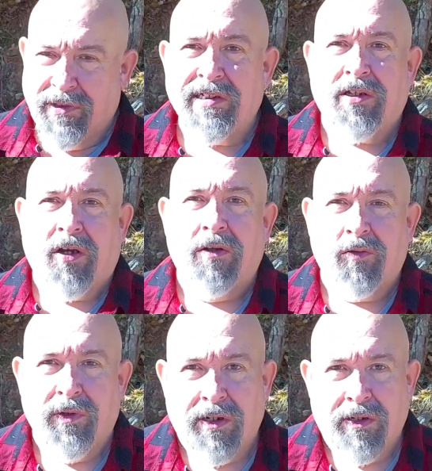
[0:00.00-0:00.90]
It's
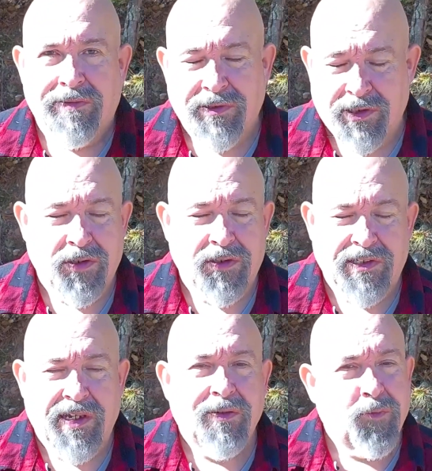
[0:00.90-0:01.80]
called winter. You know the
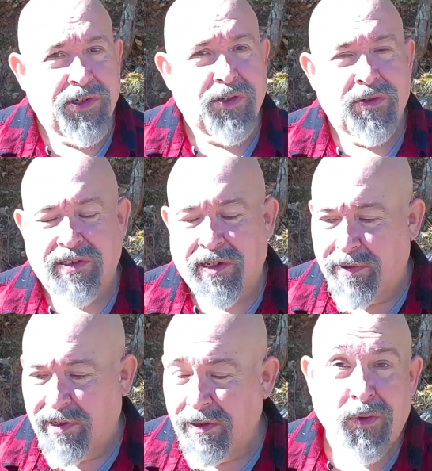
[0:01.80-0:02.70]
saying, winter is
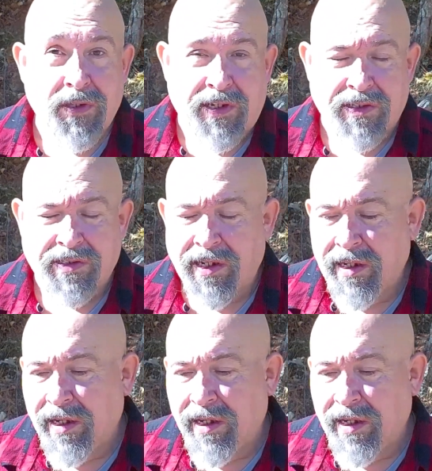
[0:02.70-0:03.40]
coming. Well, it is.